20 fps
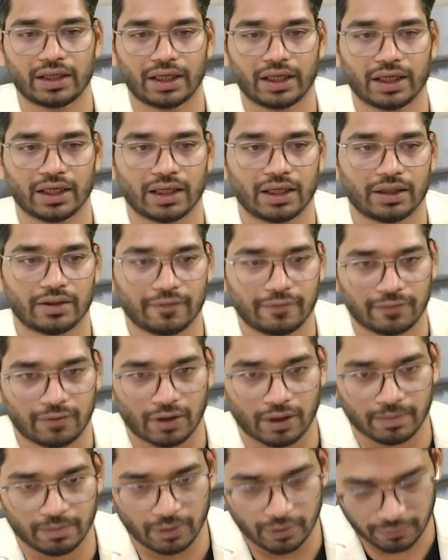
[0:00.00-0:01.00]
Here
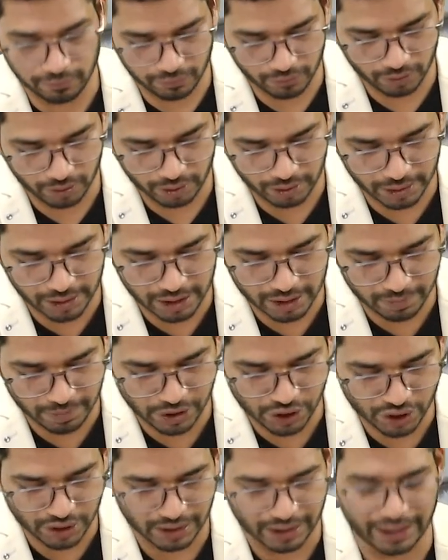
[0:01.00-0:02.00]
for book 4, it is
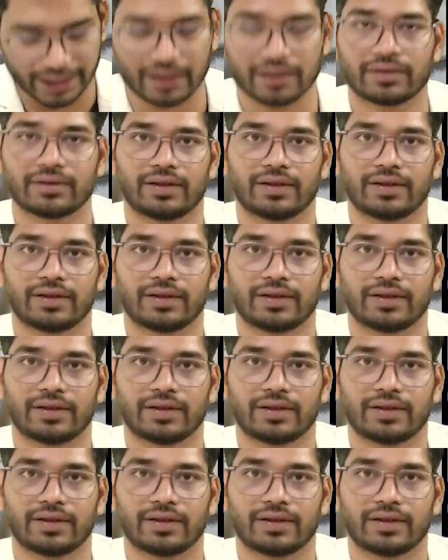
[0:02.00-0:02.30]
mentioned like